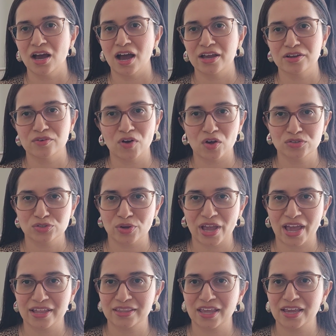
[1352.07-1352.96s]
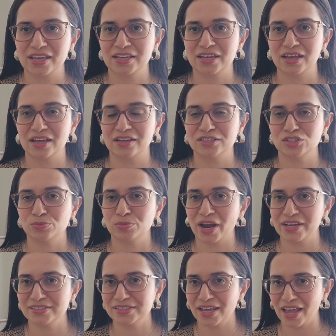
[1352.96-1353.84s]
I have also had like a
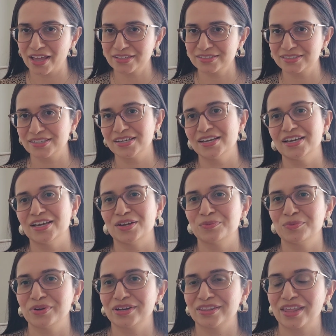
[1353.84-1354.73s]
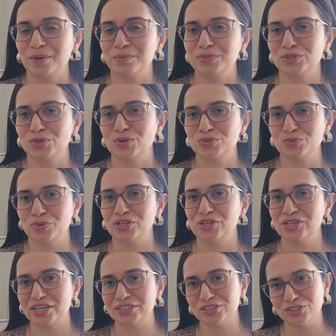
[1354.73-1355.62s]
surprise guest in one of the episodes where
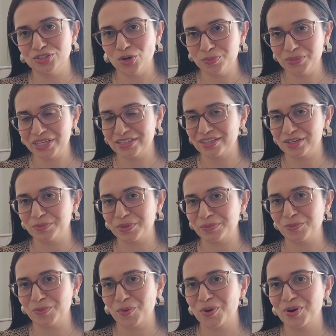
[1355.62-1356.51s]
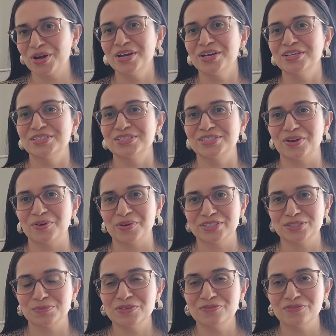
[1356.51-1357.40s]
you get to know me a little bit more. So
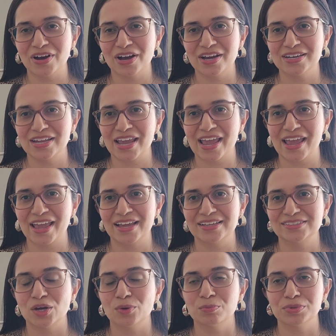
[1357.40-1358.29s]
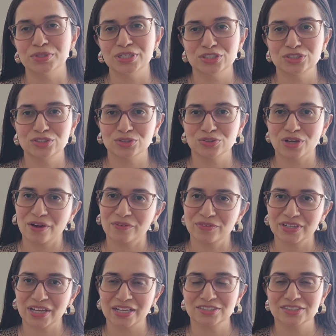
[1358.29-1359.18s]
it's been fun, and please do not
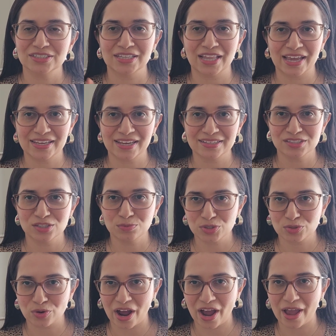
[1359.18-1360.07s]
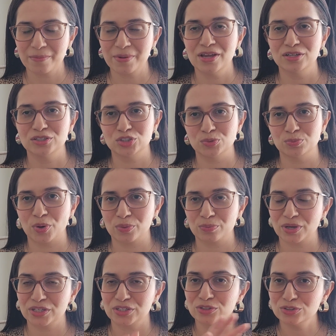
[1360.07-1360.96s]
forget to like and subscribe to both
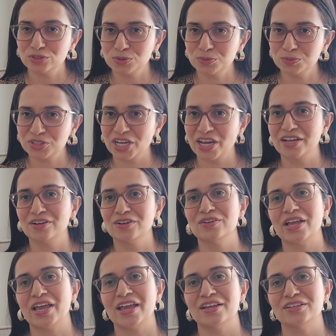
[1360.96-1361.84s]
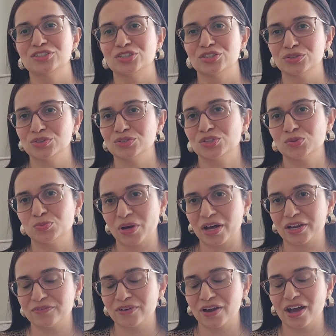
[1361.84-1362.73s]
my YouTube channel and to
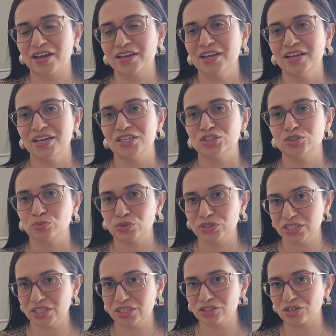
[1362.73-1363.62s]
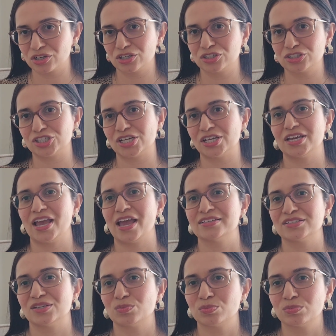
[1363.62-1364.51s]
Spotify. It's really encouraging
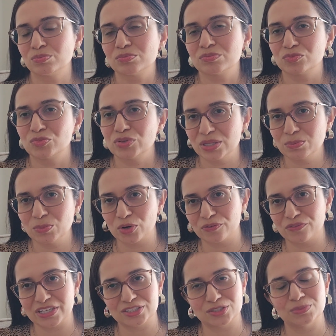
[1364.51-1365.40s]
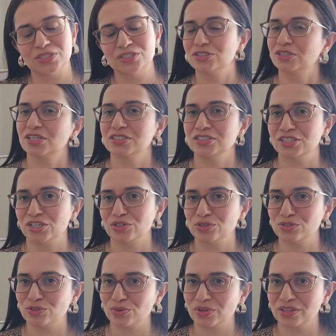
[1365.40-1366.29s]
as it really motivates me to
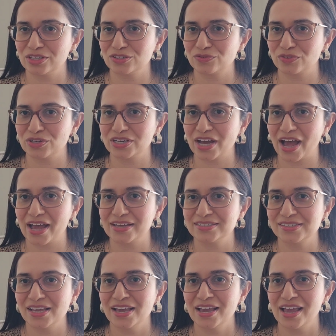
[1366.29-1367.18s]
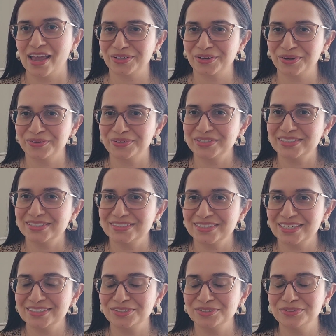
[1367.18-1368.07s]
continue doing this for you guys. So
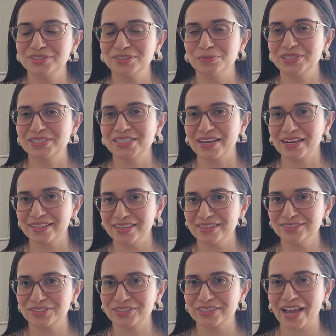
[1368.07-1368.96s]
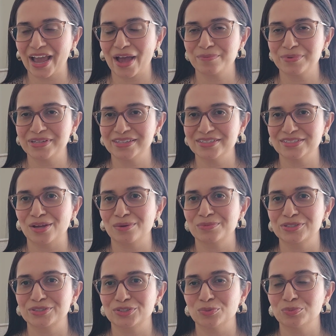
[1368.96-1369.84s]
stay tuned. Some exciting things are going to happen this
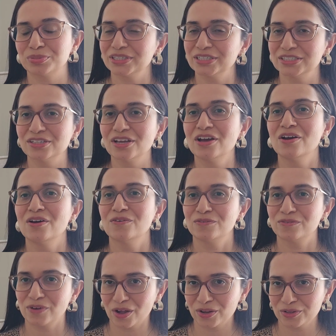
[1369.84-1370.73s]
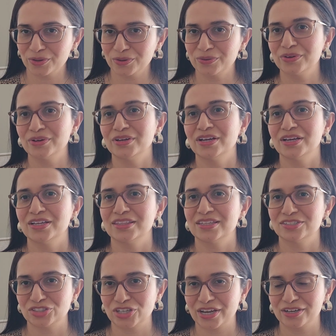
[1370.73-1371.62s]
summer. So please follow
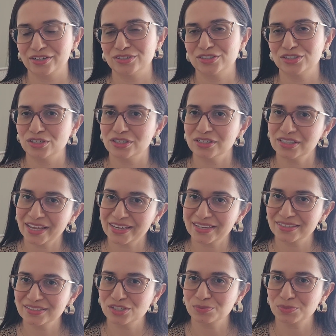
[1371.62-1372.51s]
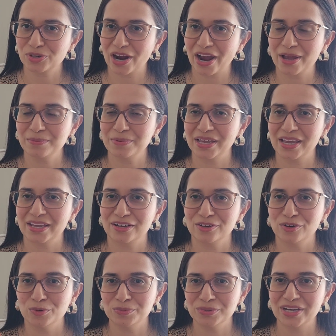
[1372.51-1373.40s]
this channel, like and subscribe. And I
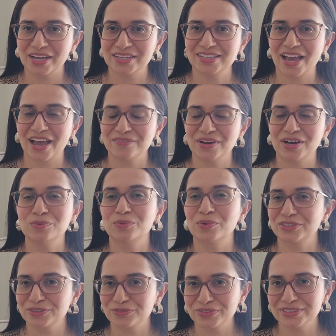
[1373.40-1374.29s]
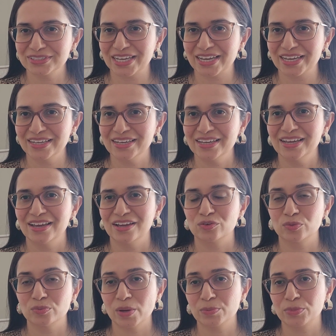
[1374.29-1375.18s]
hope you guys have a wonderful day.
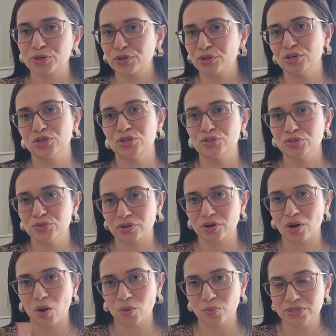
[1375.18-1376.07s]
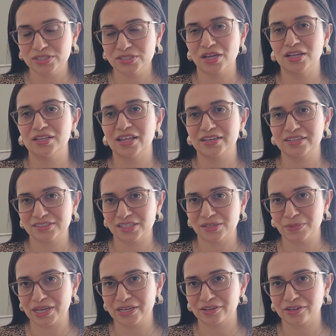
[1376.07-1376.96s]
And remember, you are always a
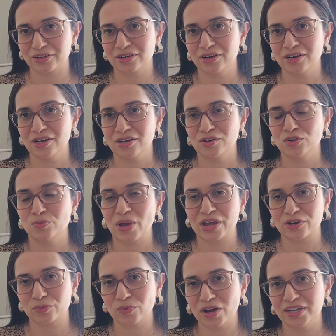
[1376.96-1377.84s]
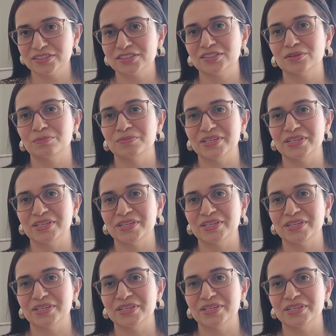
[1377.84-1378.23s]
legacy maker, no matter what.